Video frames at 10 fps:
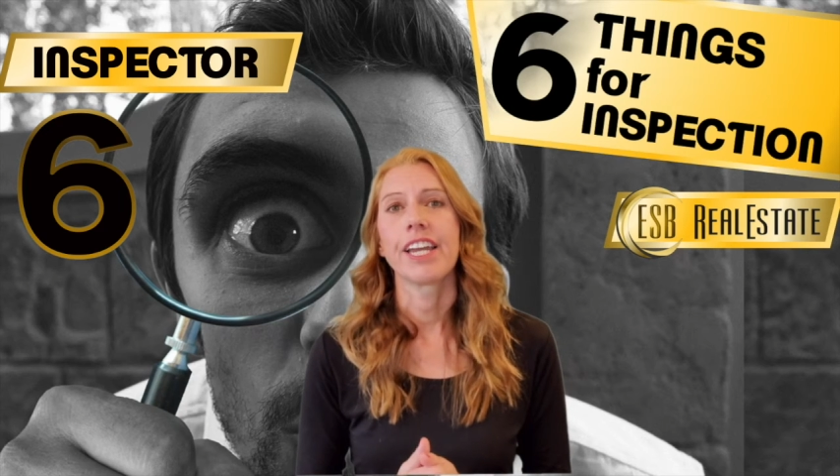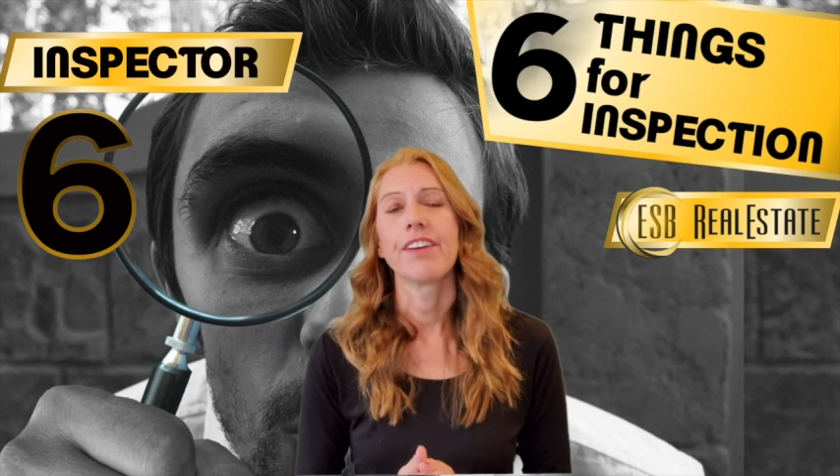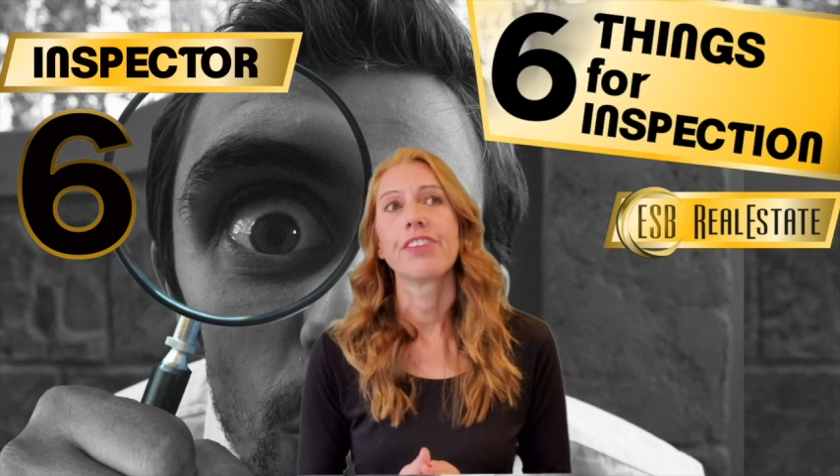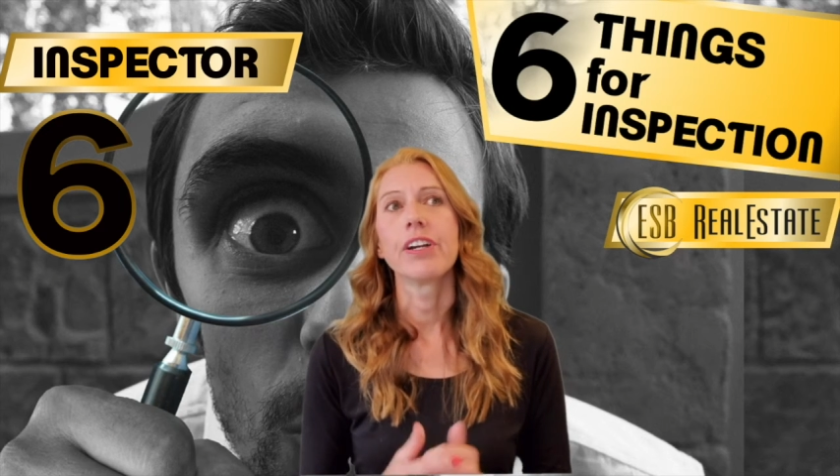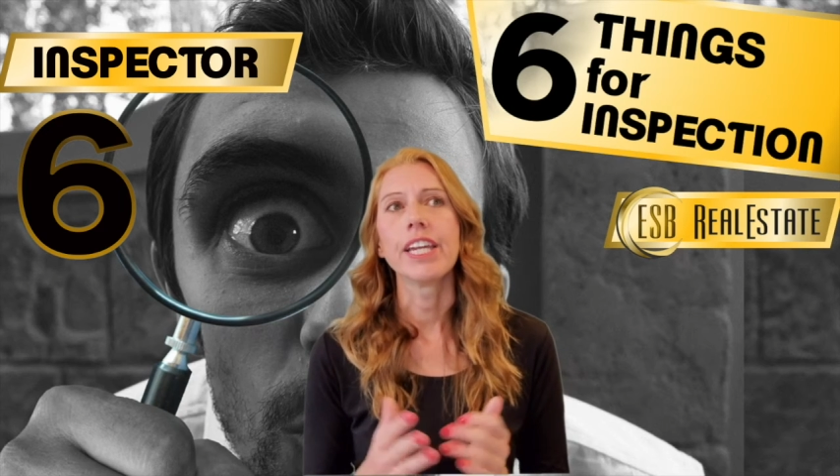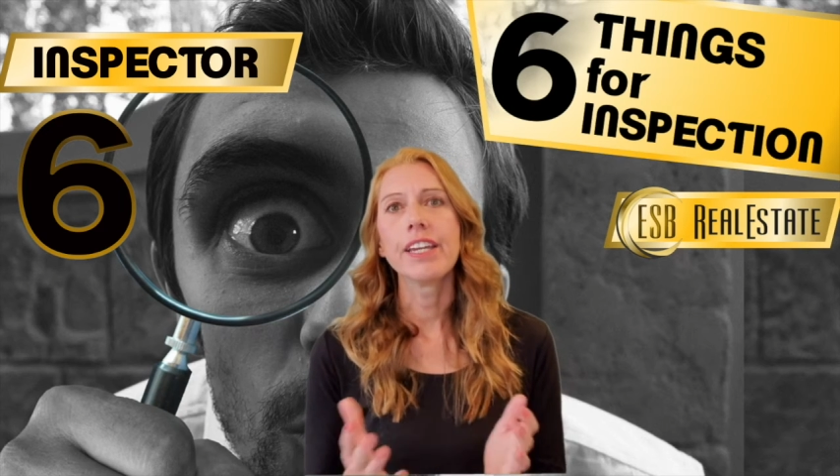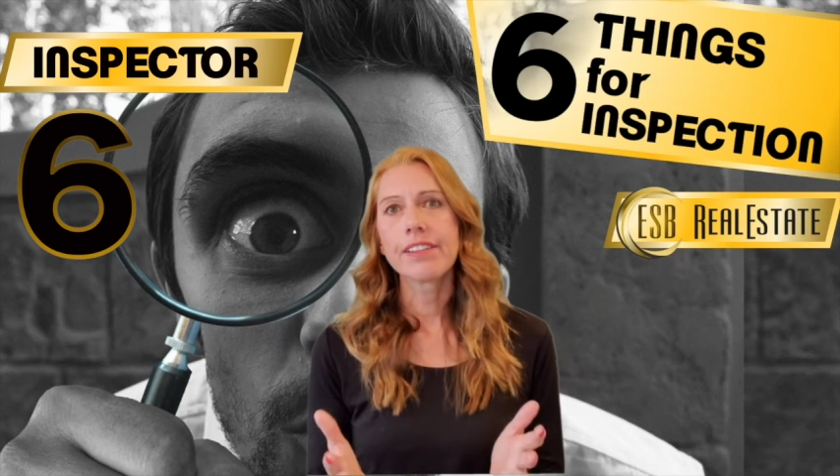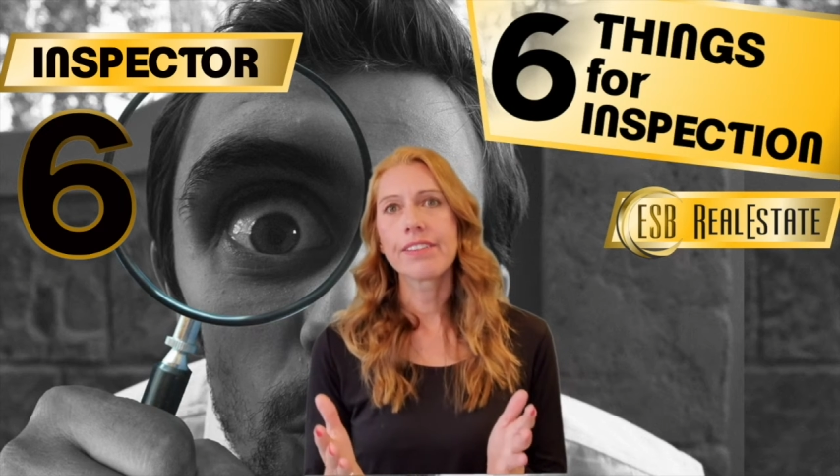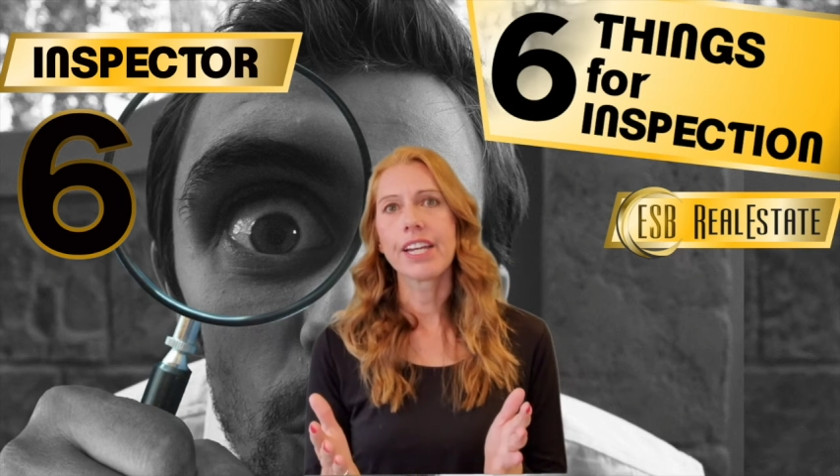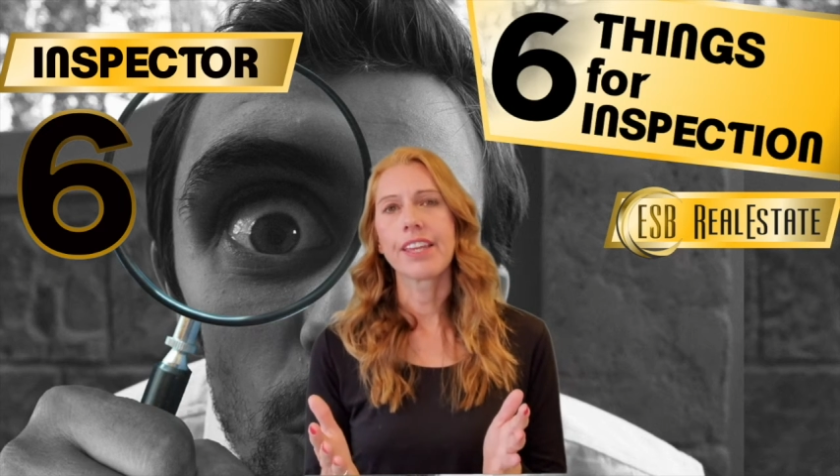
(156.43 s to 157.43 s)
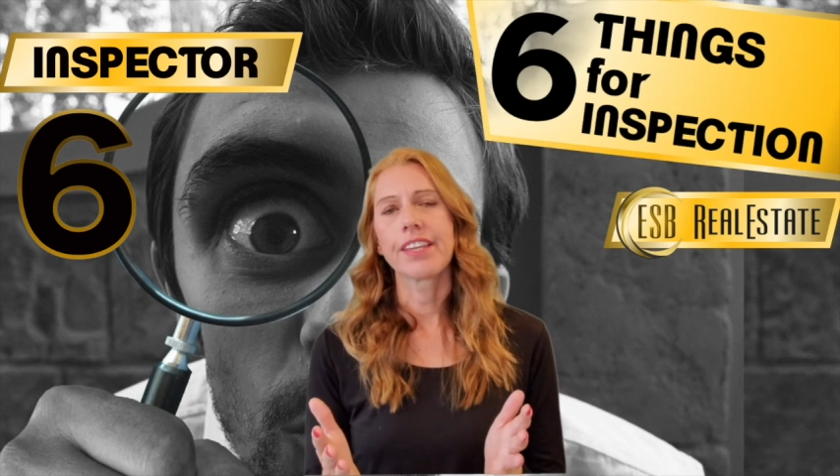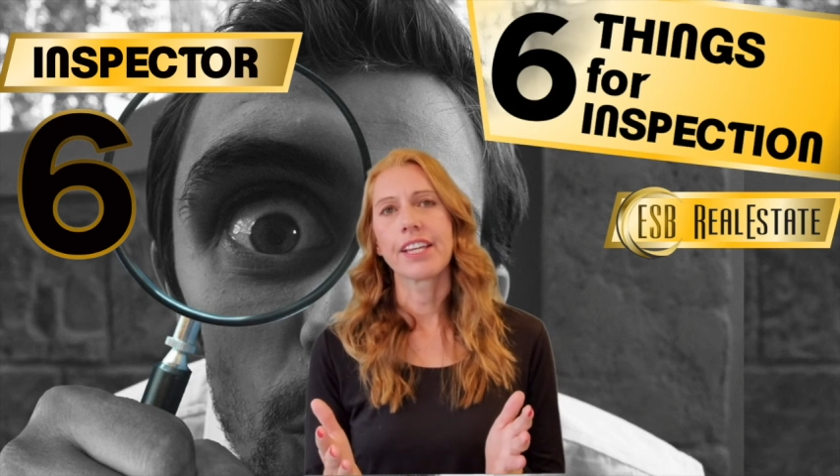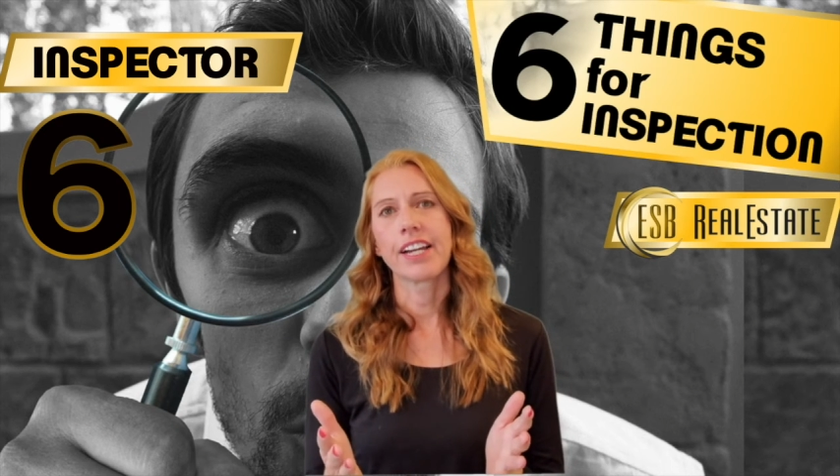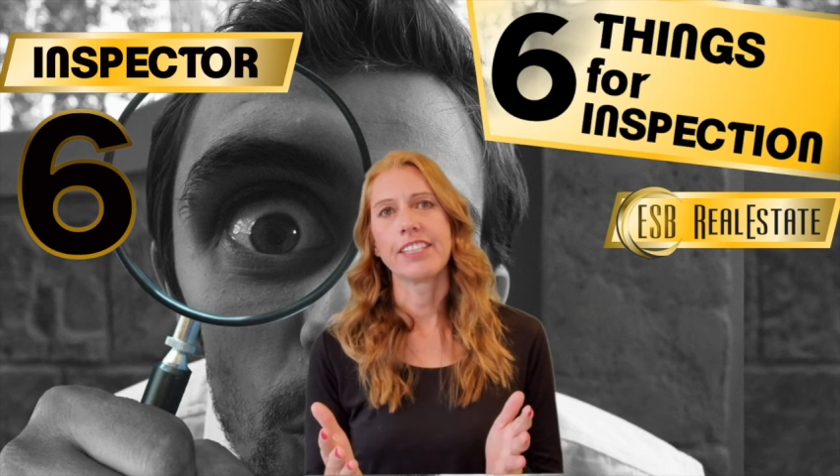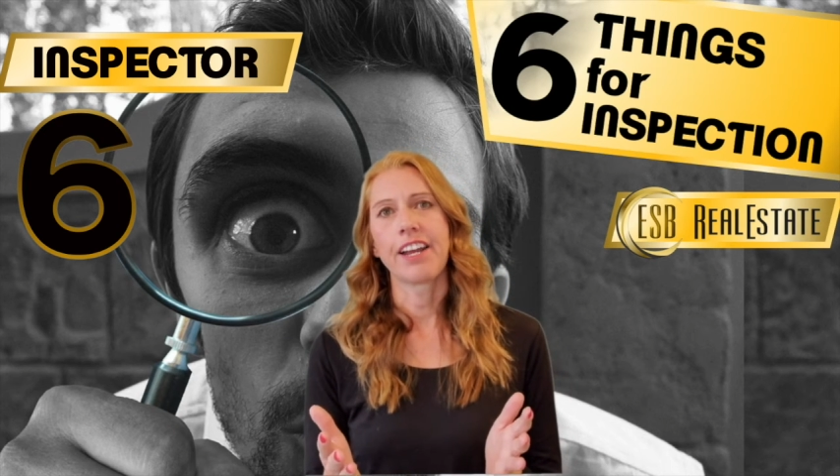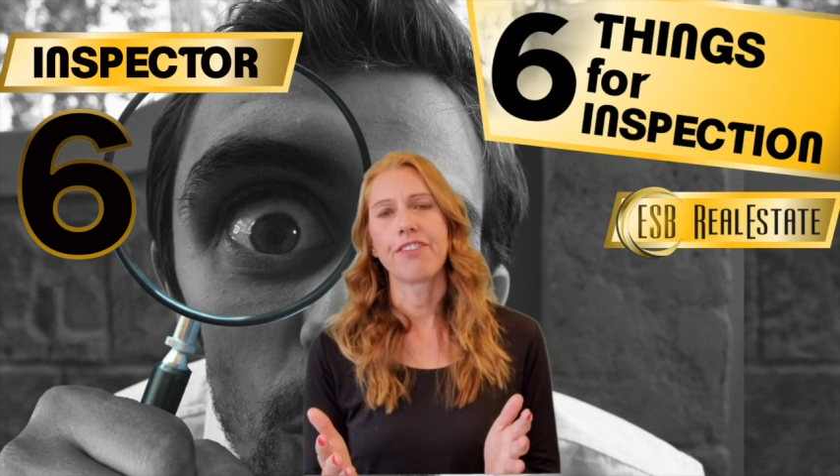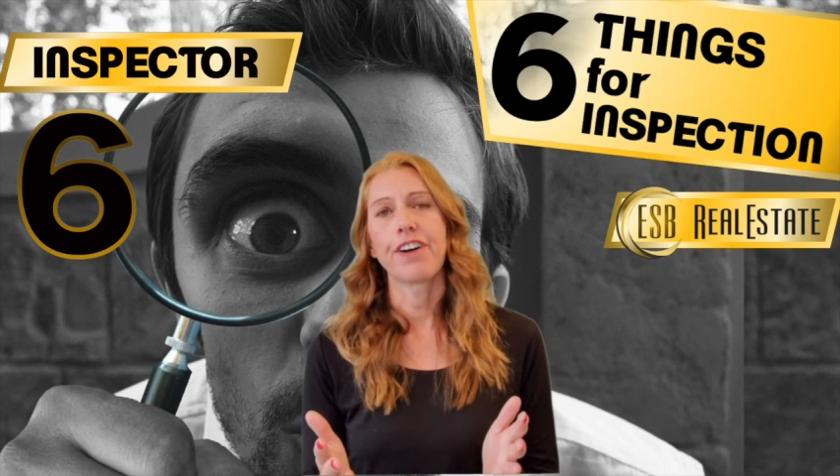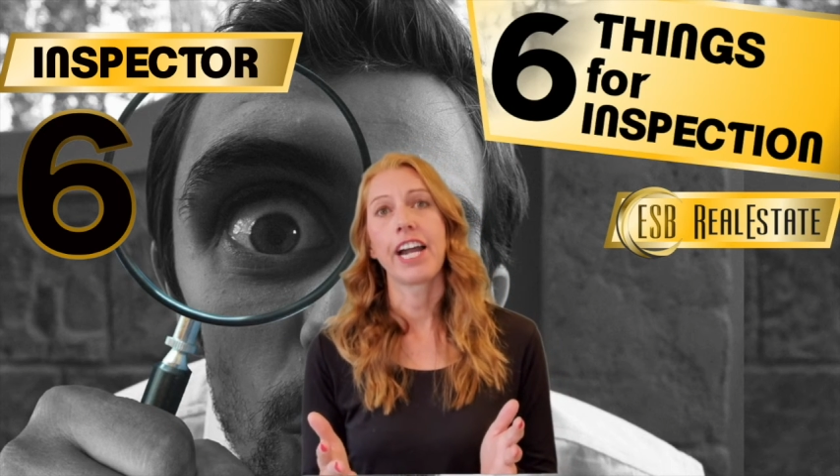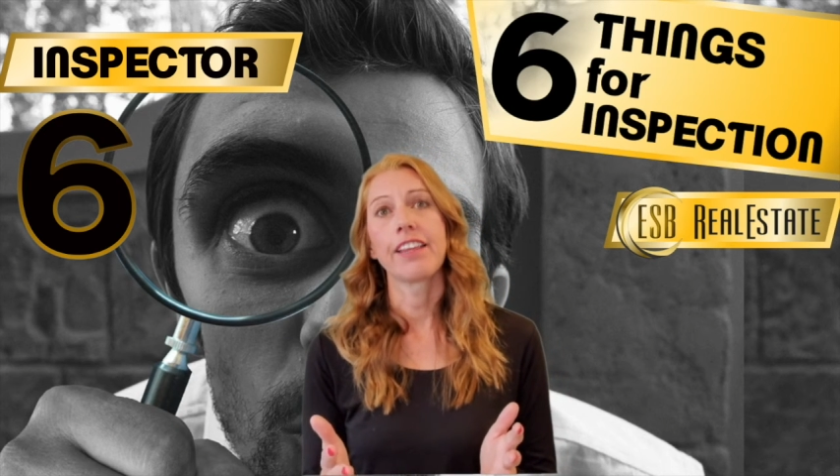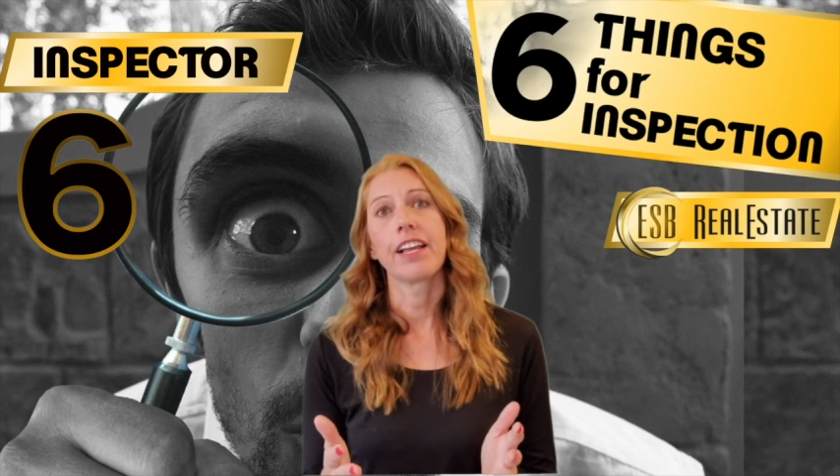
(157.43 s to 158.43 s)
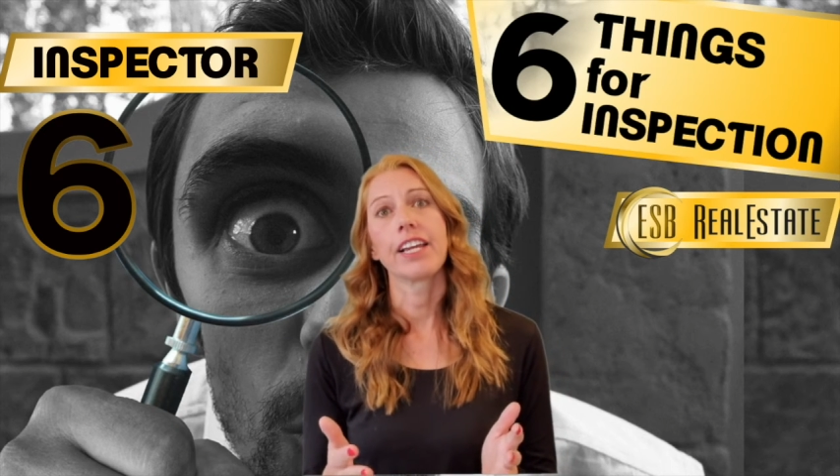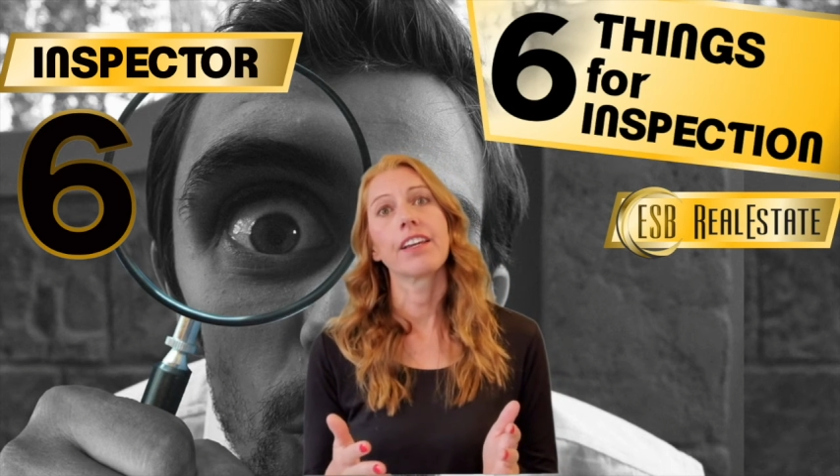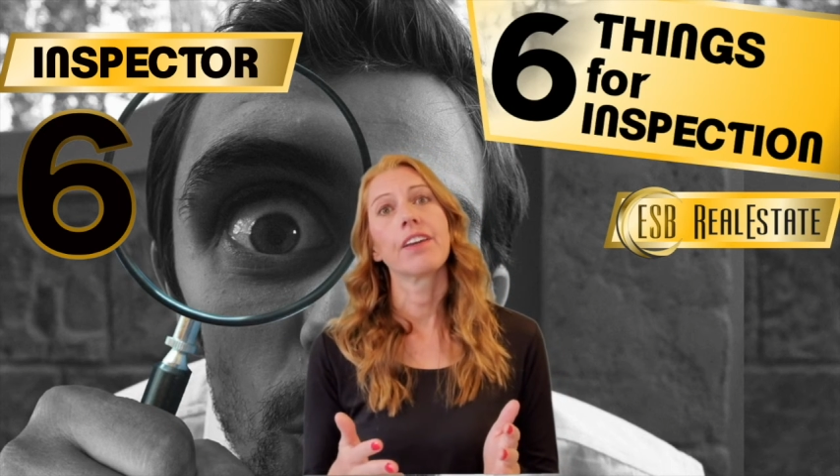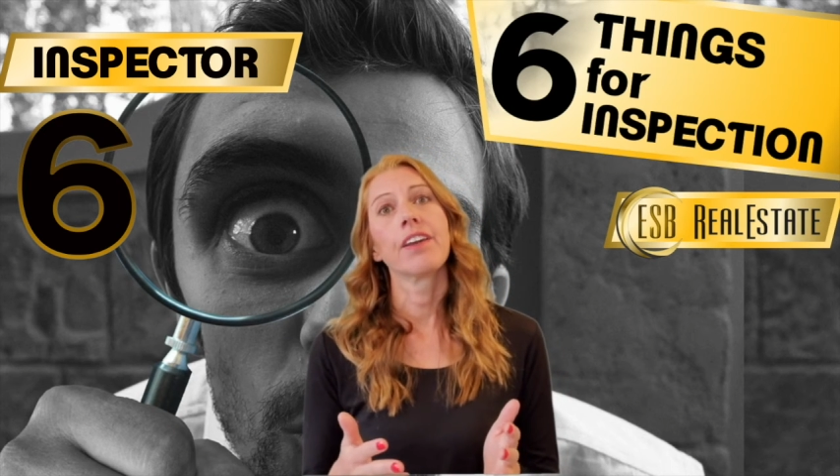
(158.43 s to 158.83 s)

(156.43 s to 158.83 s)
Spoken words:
And if there is anything identified, like